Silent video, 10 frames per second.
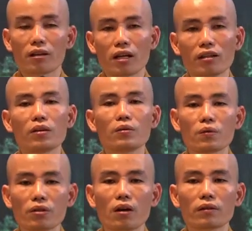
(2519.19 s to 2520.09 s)
then you
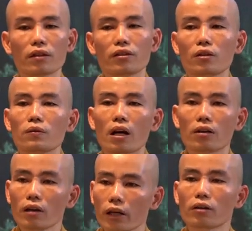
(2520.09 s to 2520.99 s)
should know that you are
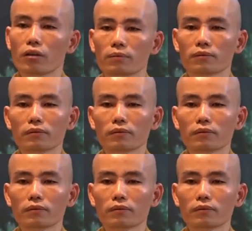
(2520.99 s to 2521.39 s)
not at home.